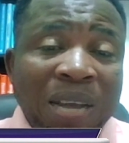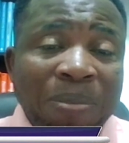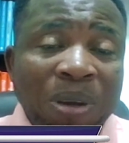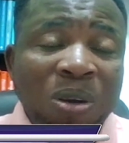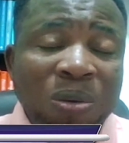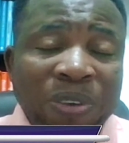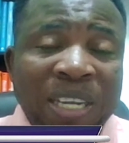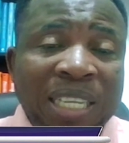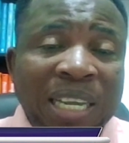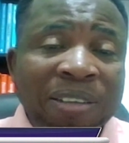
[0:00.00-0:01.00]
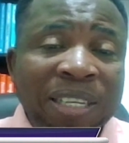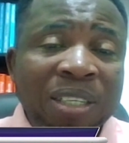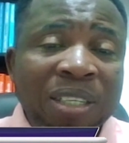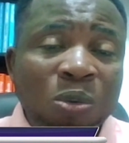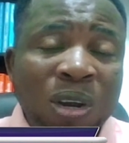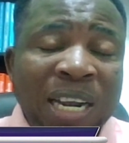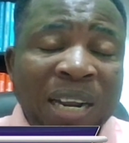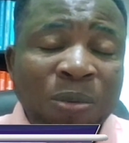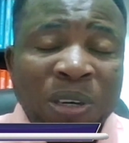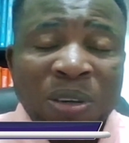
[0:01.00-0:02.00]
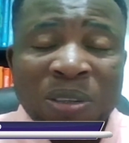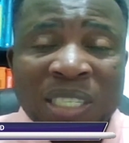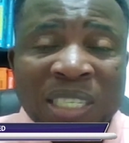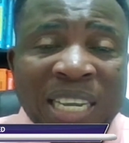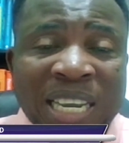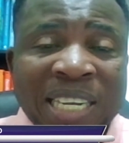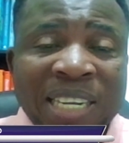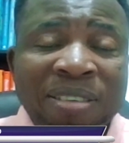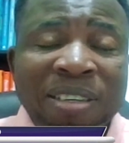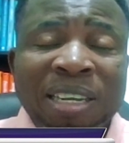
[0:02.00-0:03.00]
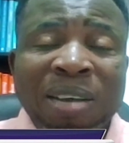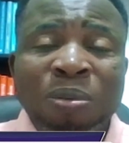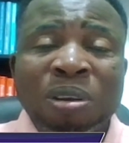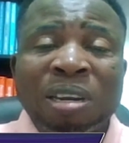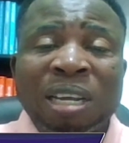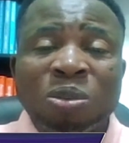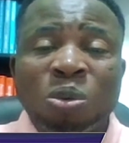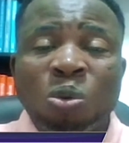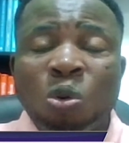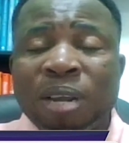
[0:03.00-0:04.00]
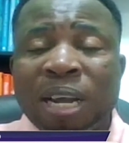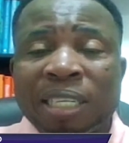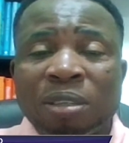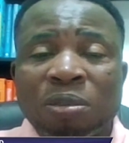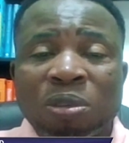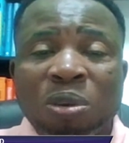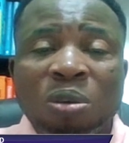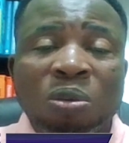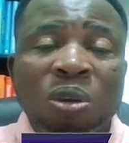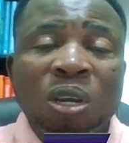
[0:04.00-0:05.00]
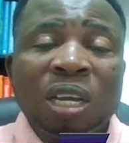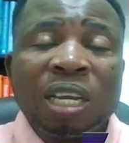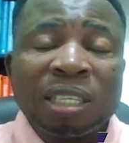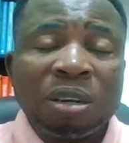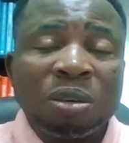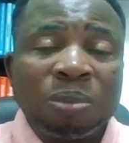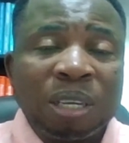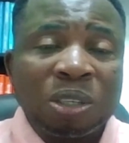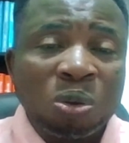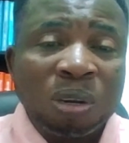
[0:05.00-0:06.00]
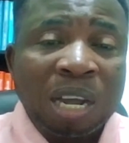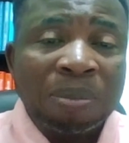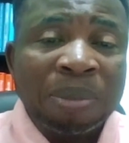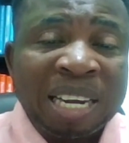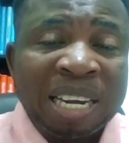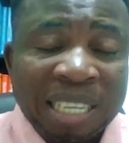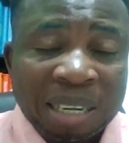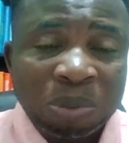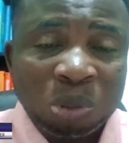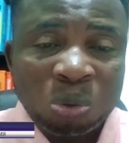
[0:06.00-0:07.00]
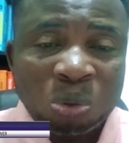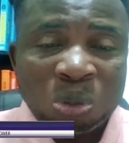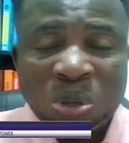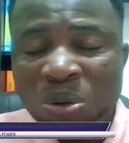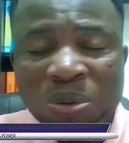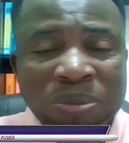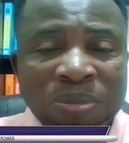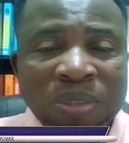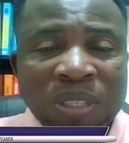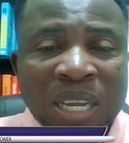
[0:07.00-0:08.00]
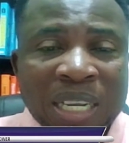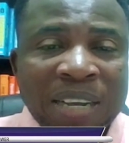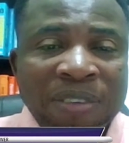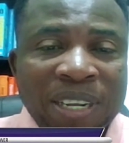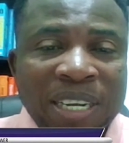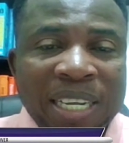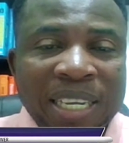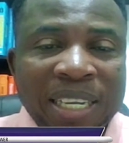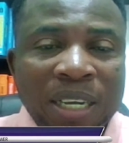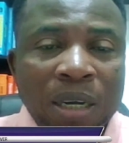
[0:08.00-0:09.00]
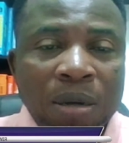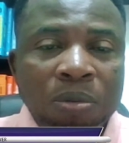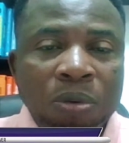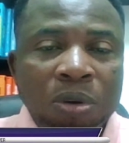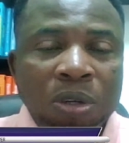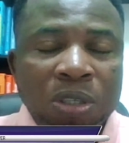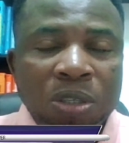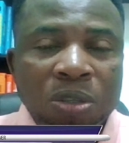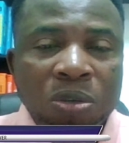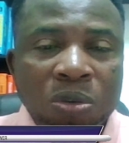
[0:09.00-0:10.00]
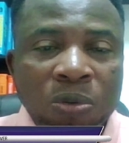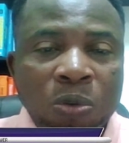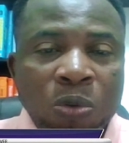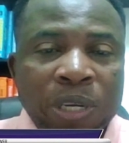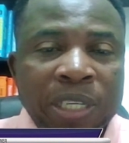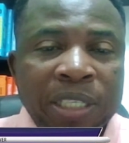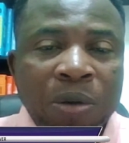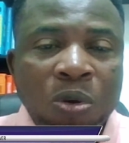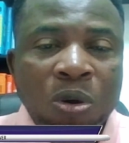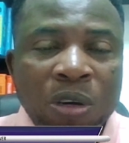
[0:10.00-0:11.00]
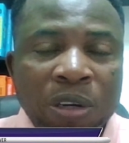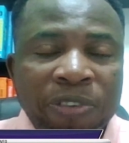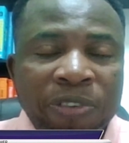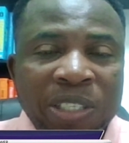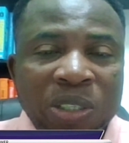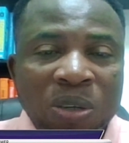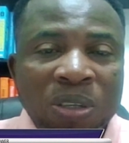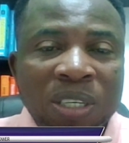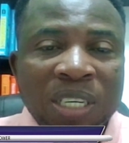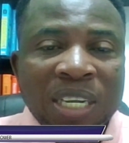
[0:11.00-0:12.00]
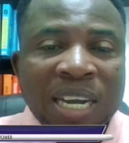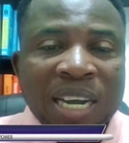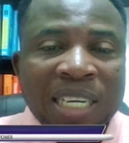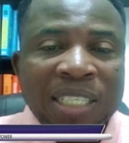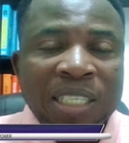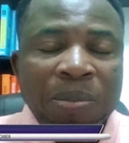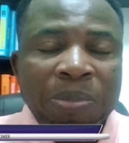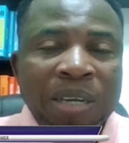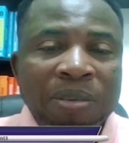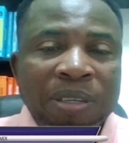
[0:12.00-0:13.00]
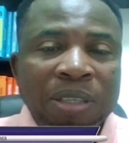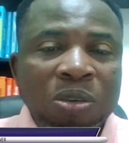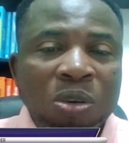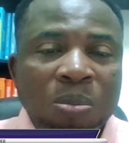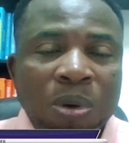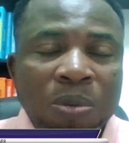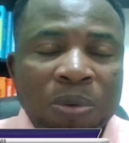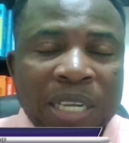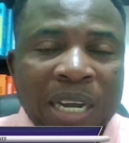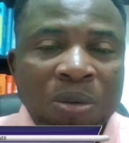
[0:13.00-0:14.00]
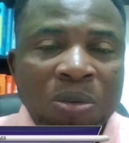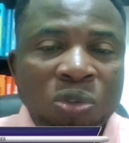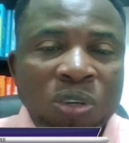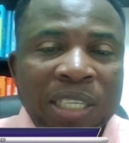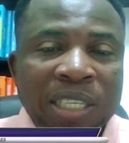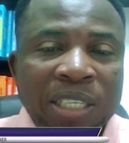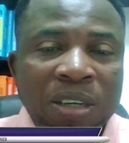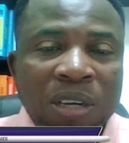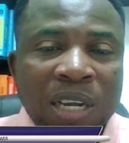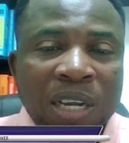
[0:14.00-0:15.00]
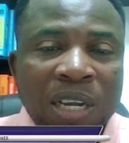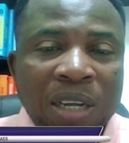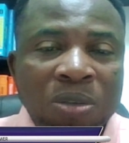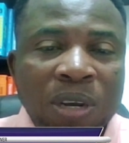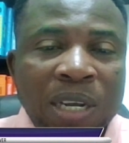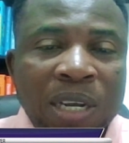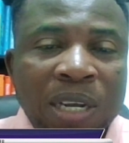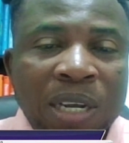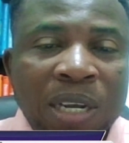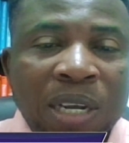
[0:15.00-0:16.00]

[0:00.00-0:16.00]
Because we've entered 31, and we don't see any, there's no hope that it's going to be a slowdown anytime soon. So definitely, we'll continue to wage the war on inflation, and the CBN need to come up with their own strategy on how to do this.